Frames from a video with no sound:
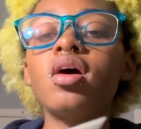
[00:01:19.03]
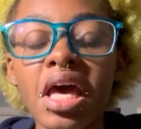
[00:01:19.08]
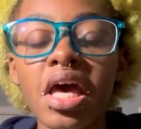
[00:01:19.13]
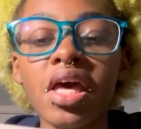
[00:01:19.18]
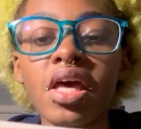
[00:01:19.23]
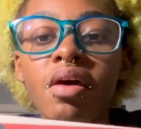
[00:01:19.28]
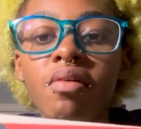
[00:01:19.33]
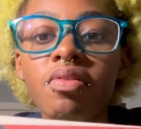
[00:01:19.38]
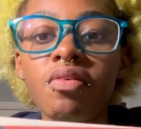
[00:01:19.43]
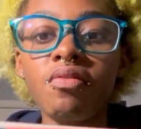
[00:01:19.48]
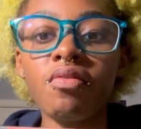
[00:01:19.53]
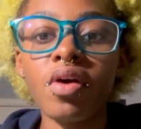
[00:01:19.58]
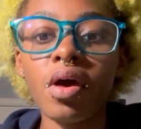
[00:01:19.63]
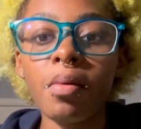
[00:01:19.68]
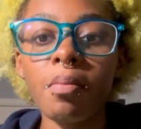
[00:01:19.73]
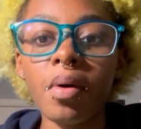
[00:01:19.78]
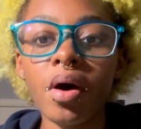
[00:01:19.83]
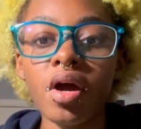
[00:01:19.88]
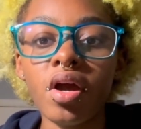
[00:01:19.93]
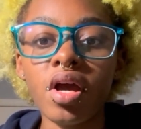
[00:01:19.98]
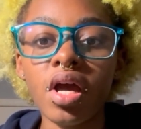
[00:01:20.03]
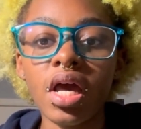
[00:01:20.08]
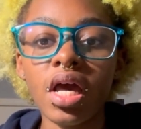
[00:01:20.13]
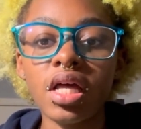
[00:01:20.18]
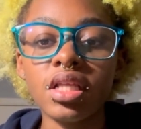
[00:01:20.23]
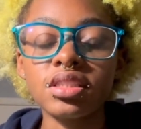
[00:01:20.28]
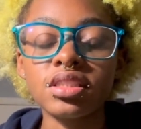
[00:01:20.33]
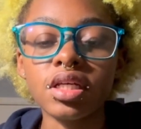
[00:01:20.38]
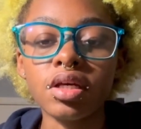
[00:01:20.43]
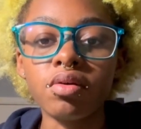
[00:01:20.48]
you have the vampire
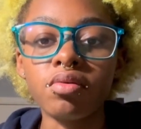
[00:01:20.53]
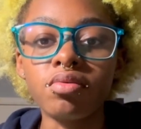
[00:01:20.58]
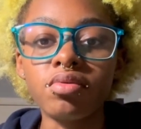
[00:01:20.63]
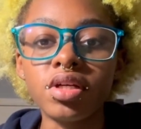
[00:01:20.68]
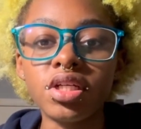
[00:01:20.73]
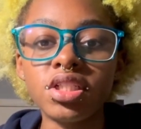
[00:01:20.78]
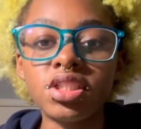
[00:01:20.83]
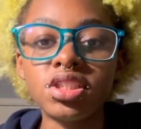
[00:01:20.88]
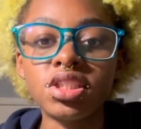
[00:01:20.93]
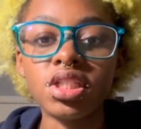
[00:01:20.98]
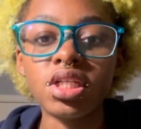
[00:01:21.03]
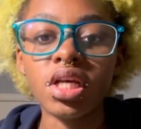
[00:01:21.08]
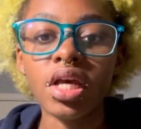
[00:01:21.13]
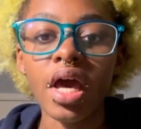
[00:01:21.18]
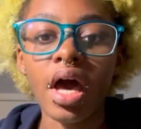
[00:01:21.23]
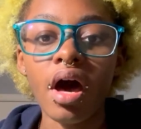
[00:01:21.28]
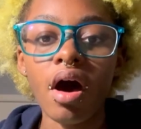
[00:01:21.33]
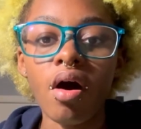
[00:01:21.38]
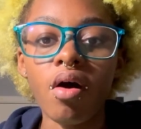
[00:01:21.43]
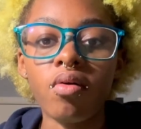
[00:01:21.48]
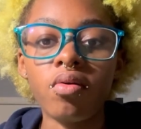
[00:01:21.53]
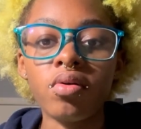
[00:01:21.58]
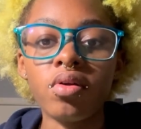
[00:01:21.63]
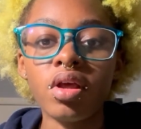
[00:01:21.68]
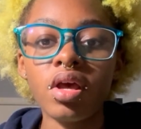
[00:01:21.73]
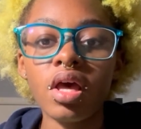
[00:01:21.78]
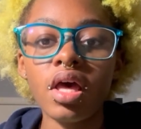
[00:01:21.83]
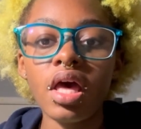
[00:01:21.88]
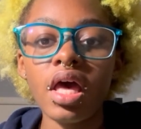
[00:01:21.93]
hands like reaching out